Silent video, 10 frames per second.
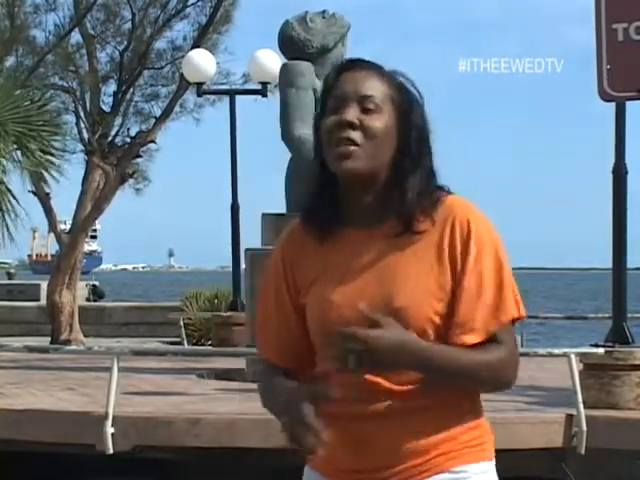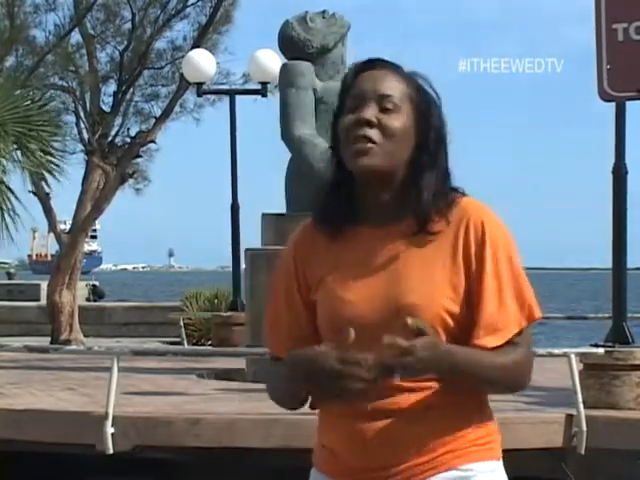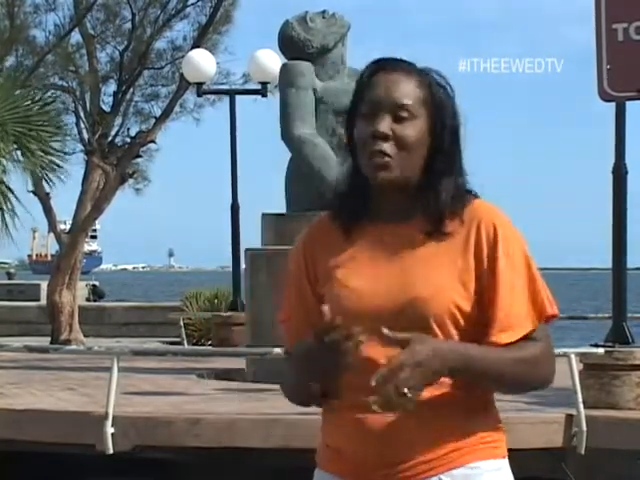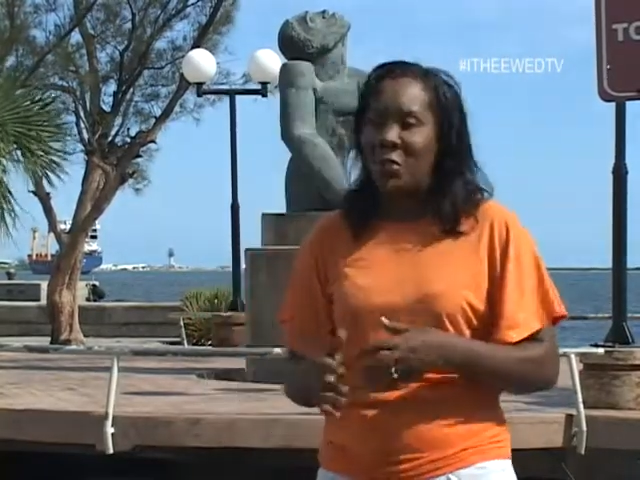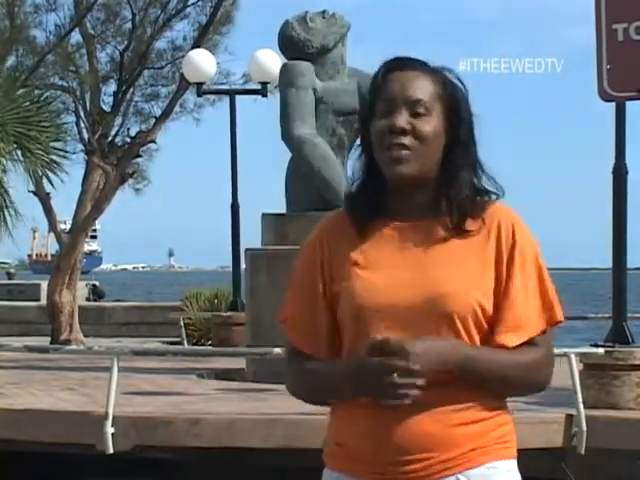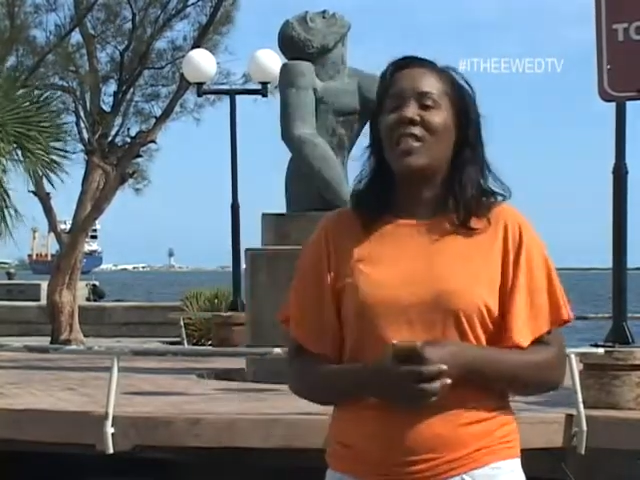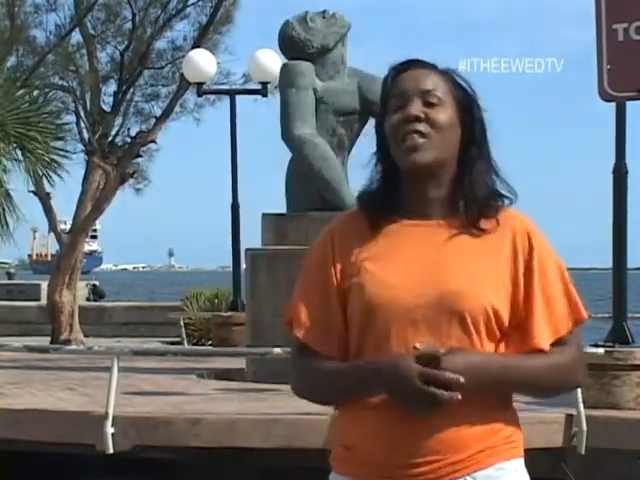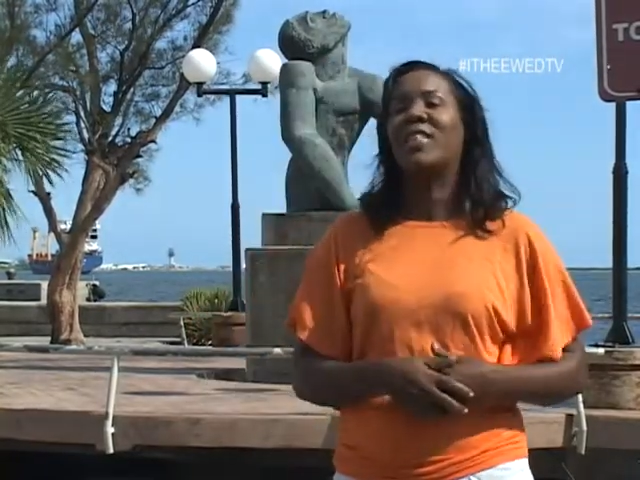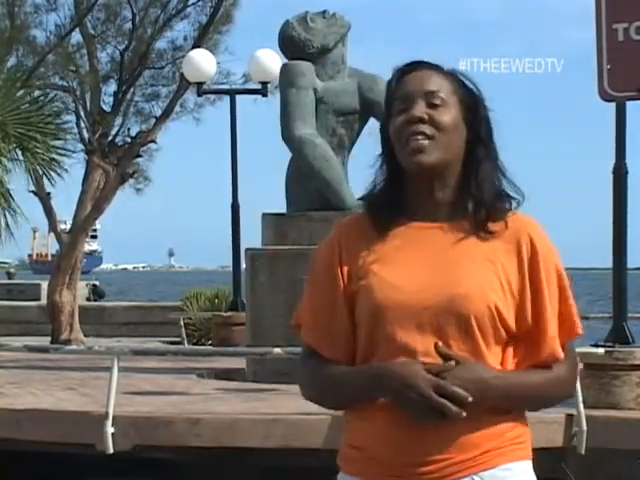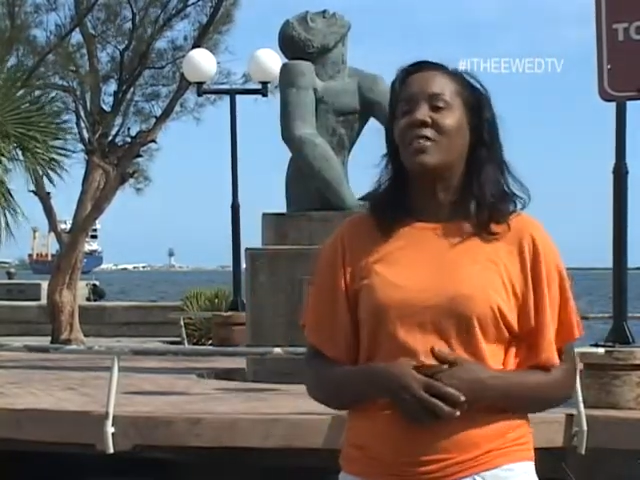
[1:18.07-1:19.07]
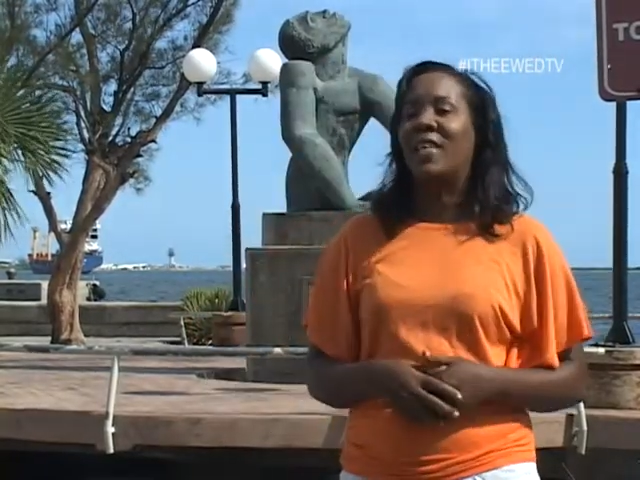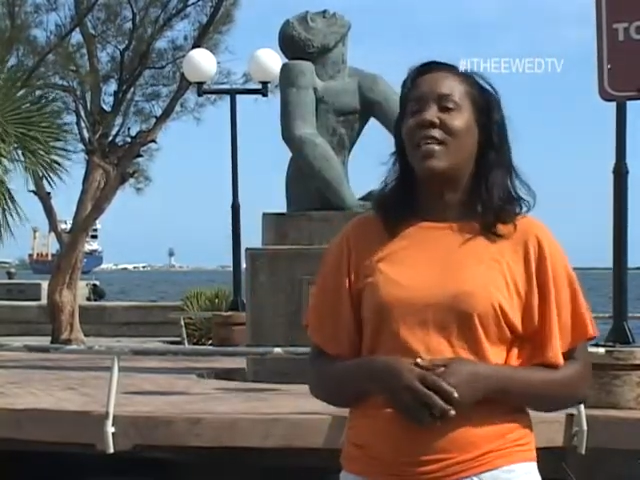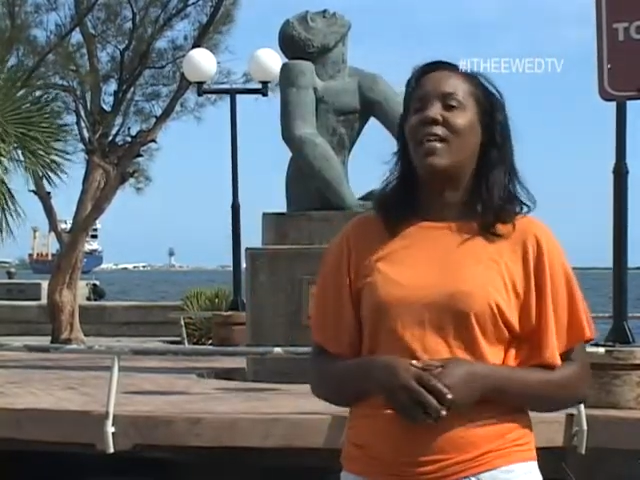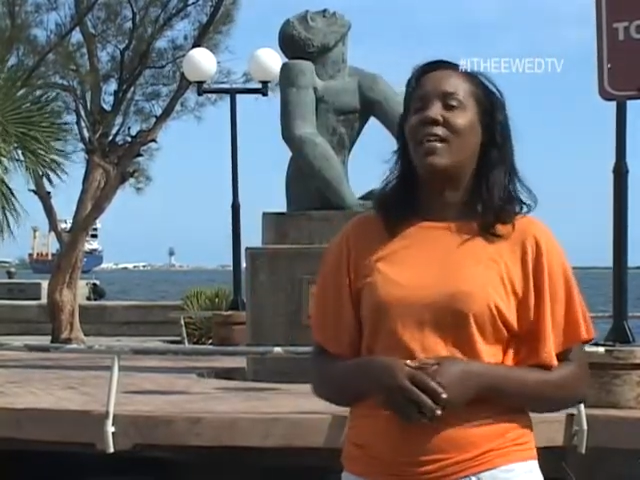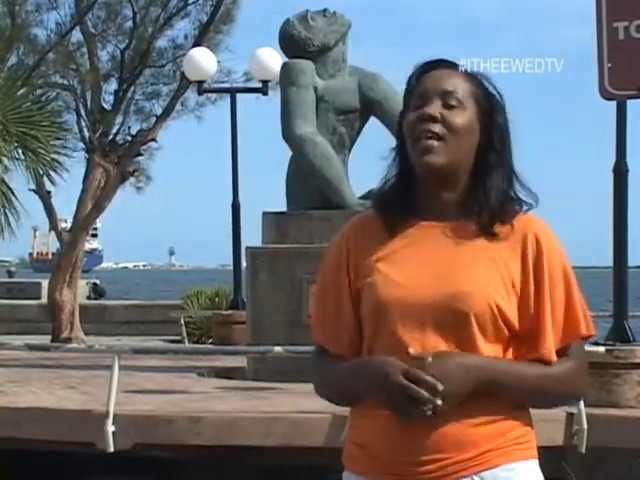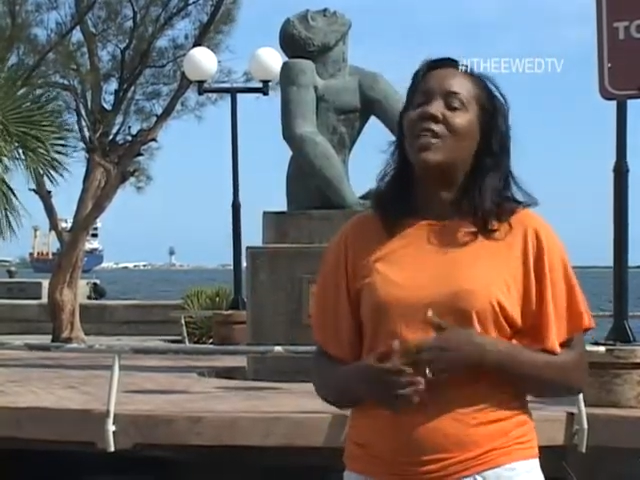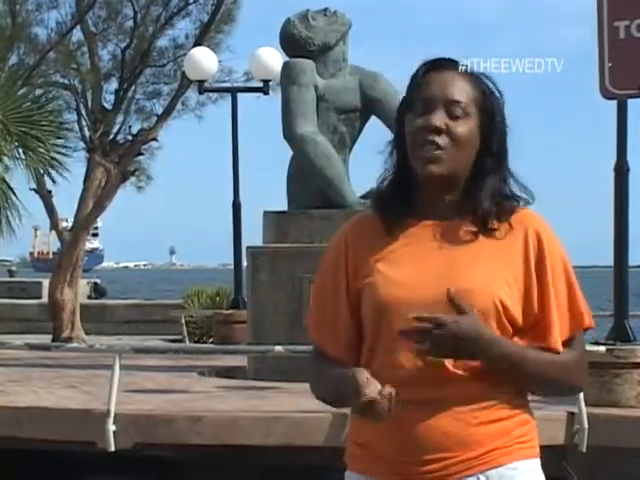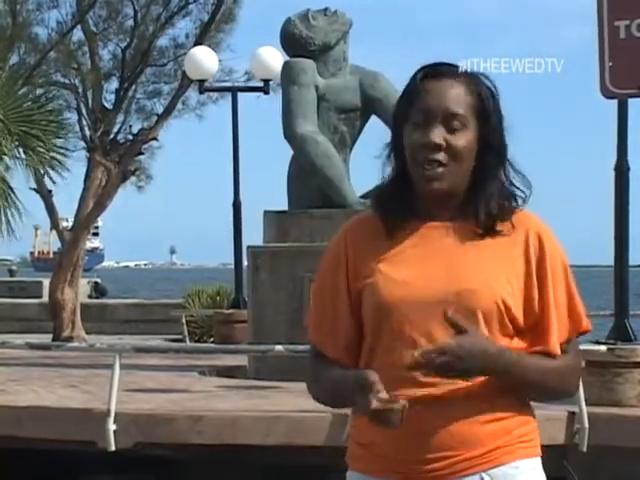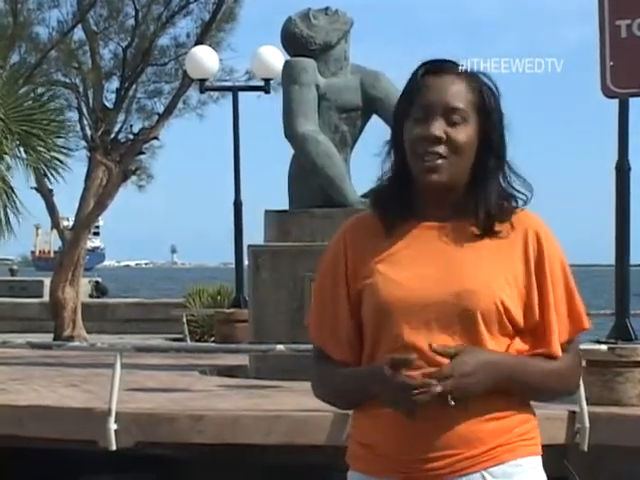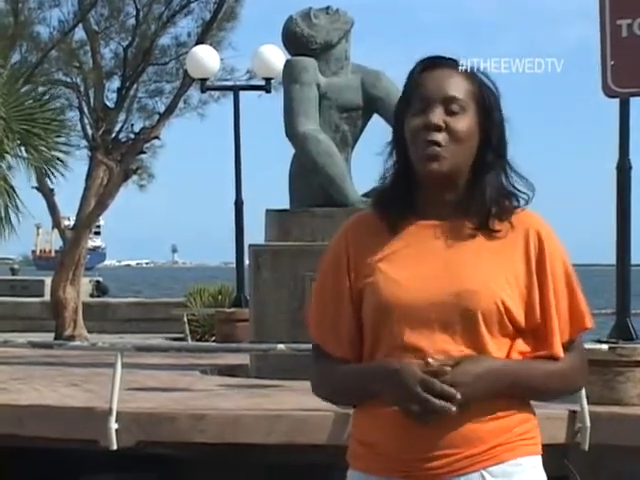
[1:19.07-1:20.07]
introducing ourselves and then
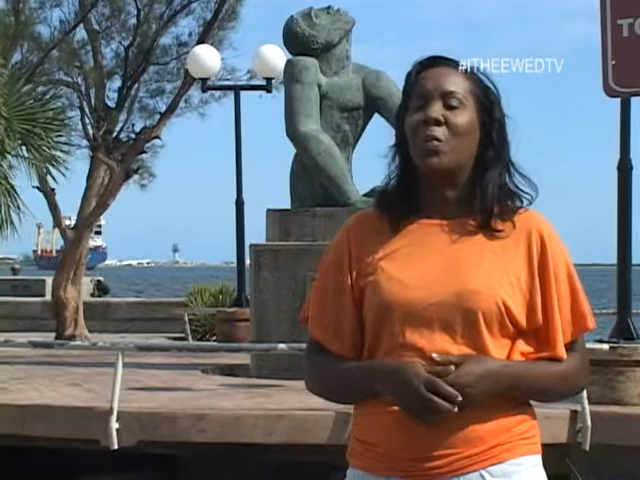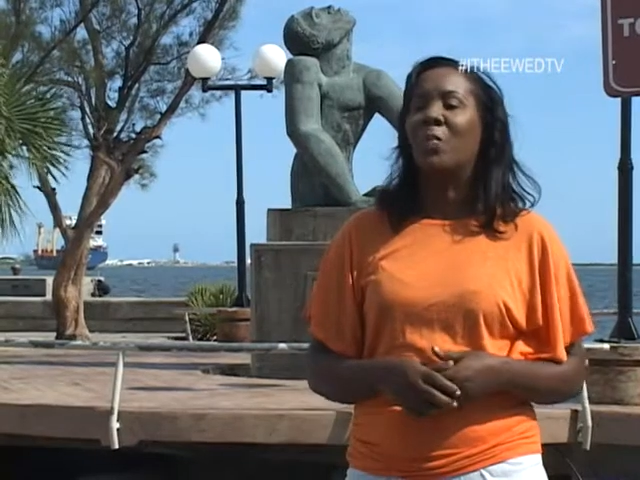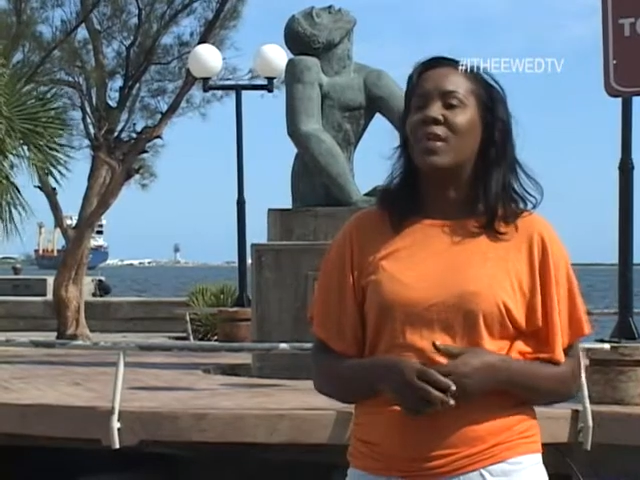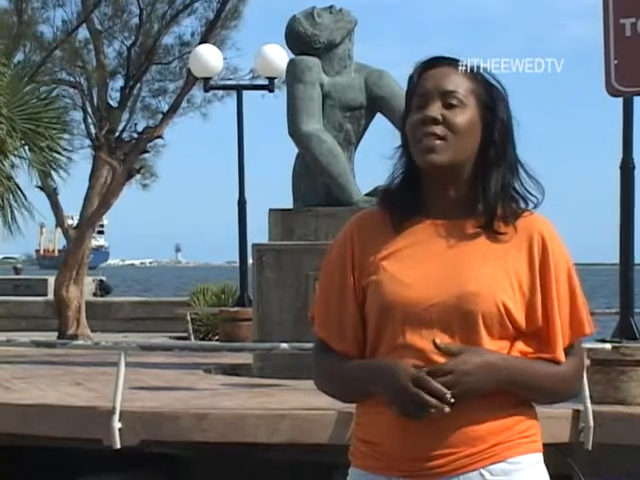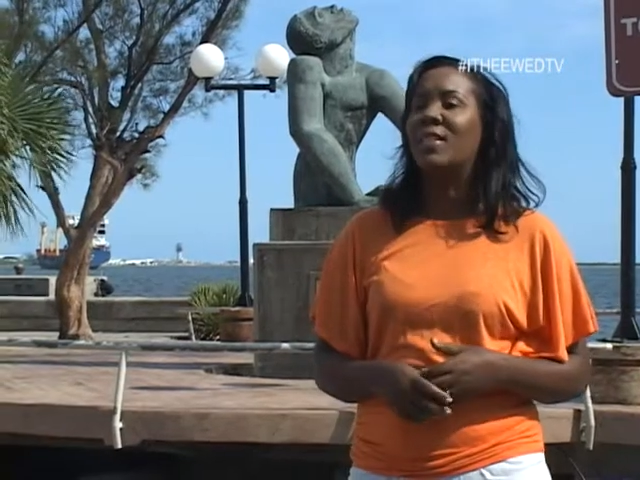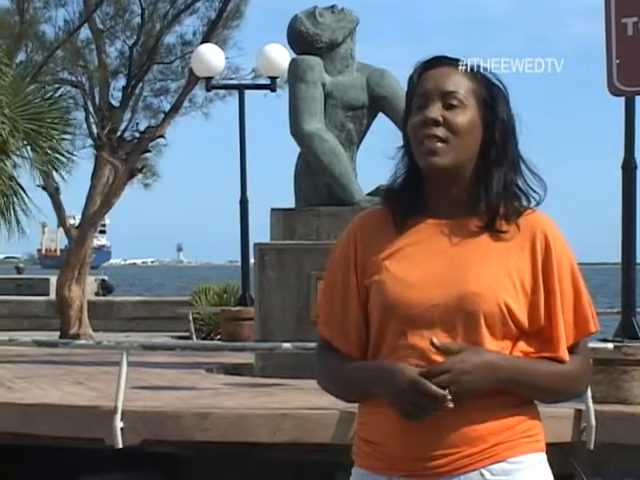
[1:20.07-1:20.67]
exchange numbers.